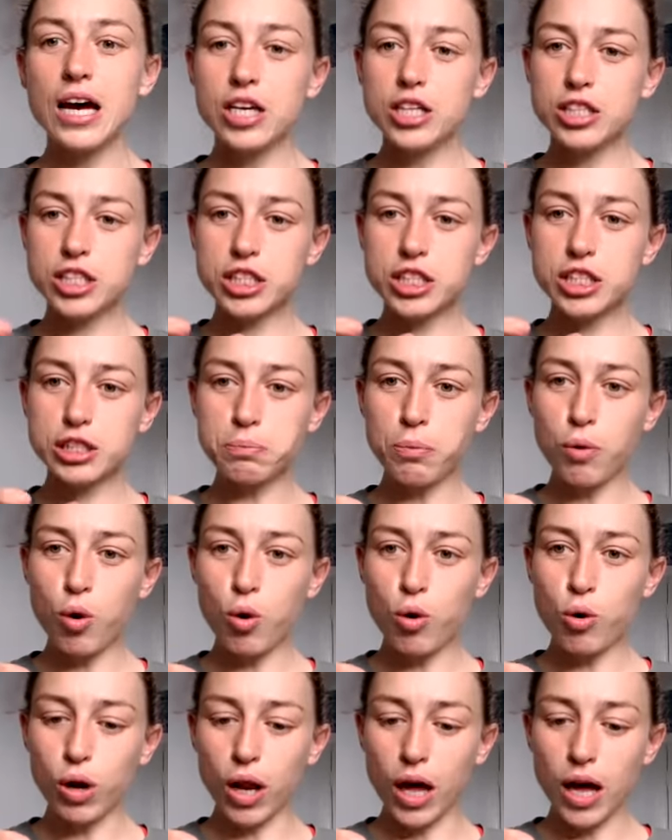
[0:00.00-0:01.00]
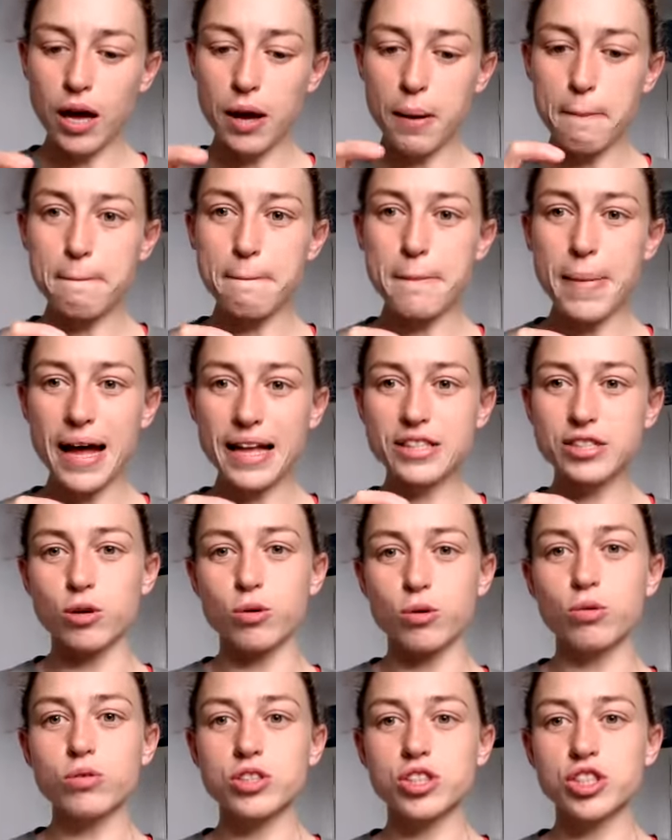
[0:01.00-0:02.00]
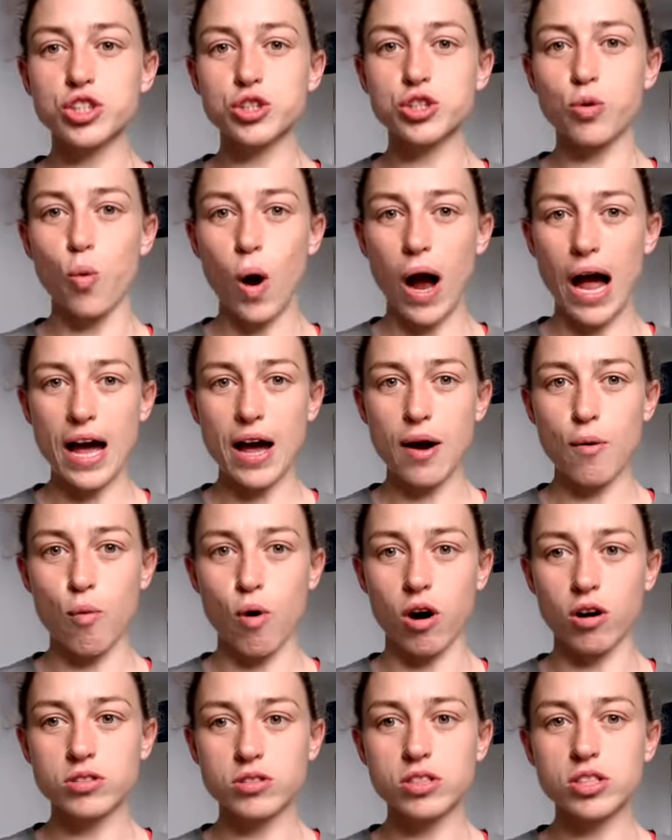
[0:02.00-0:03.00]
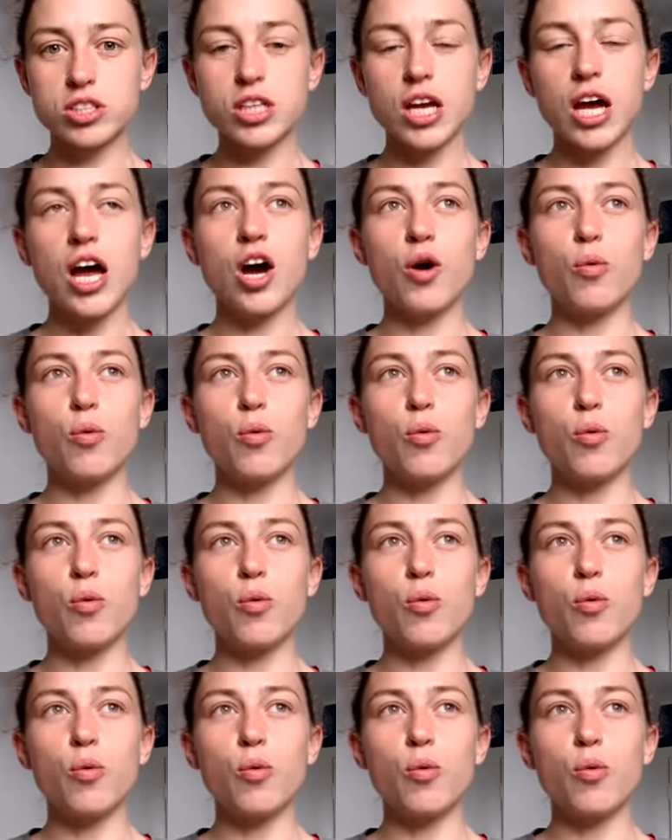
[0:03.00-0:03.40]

smaller metal square ones,